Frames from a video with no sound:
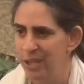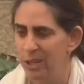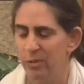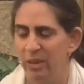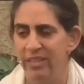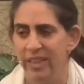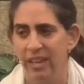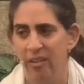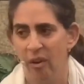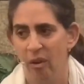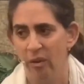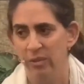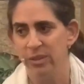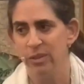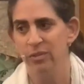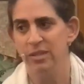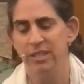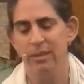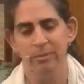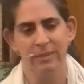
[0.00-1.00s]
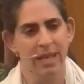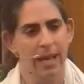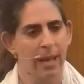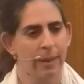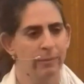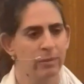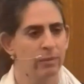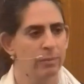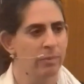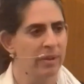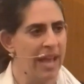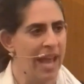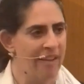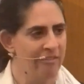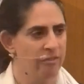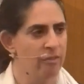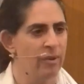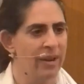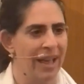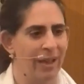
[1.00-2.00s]
So I think also sometimes we put
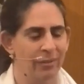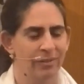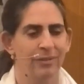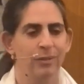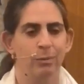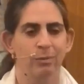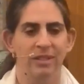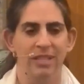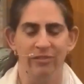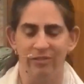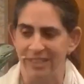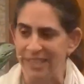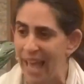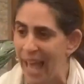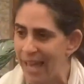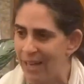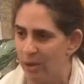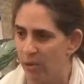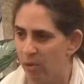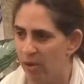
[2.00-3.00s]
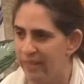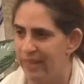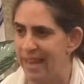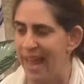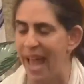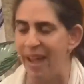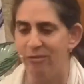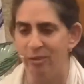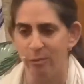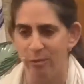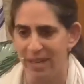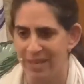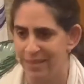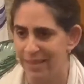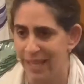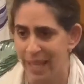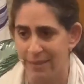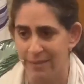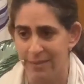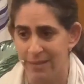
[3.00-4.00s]
everyone else into a different category that everyone
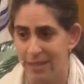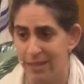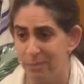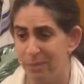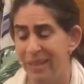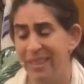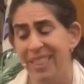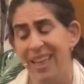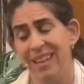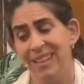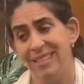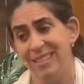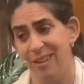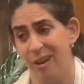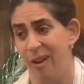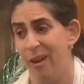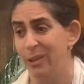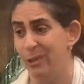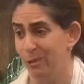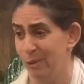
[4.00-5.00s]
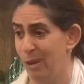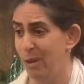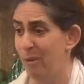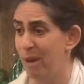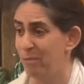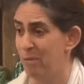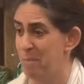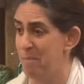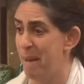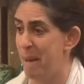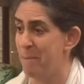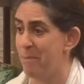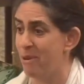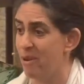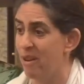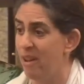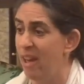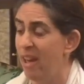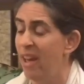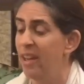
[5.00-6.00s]
is against us, but that is not true. And
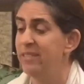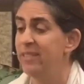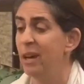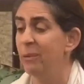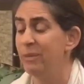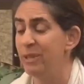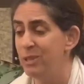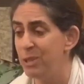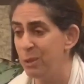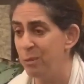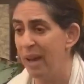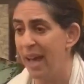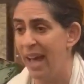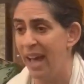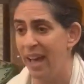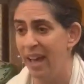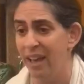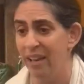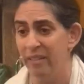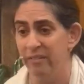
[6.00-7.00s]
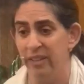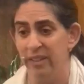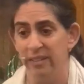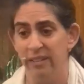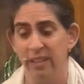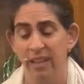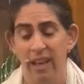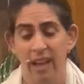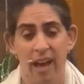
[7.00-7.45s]
remember that we do have,